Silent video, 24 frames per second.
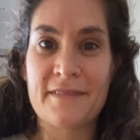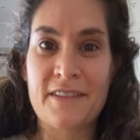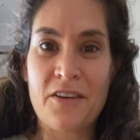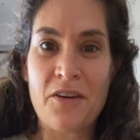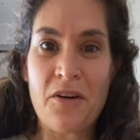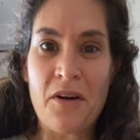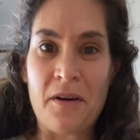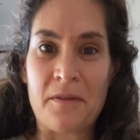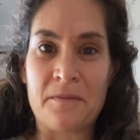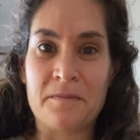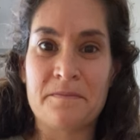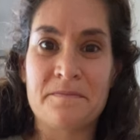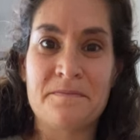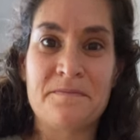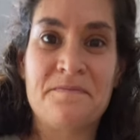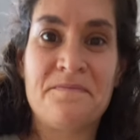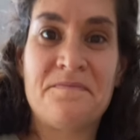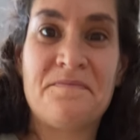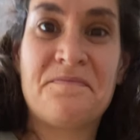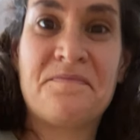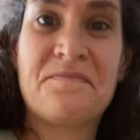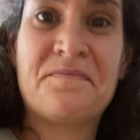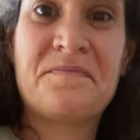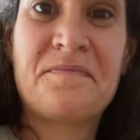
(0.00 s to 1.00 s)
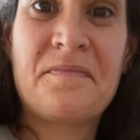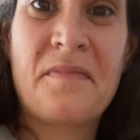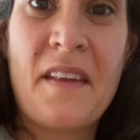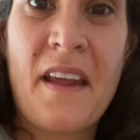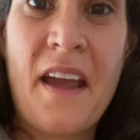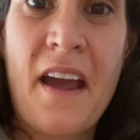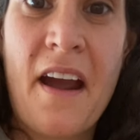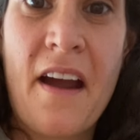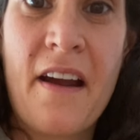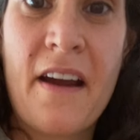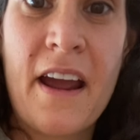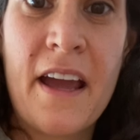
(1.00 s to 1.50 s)
Cool.
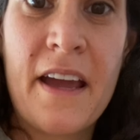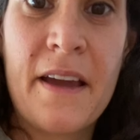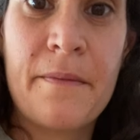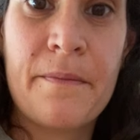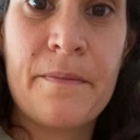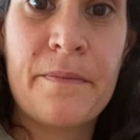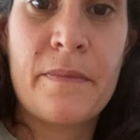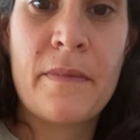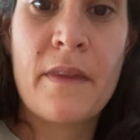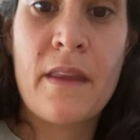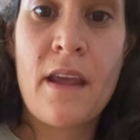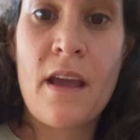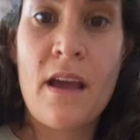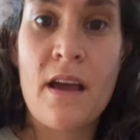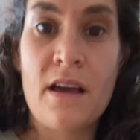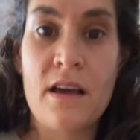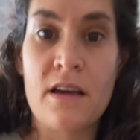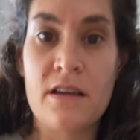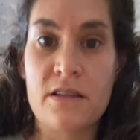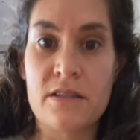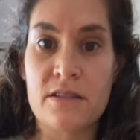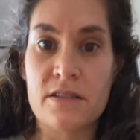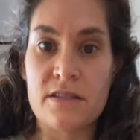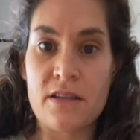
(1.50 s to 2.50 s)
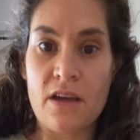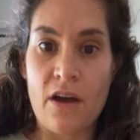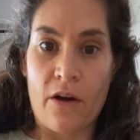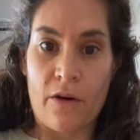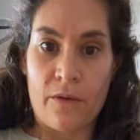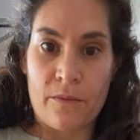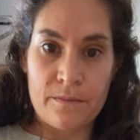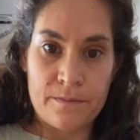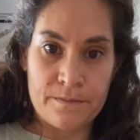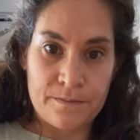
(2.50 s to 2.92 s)
All right. So,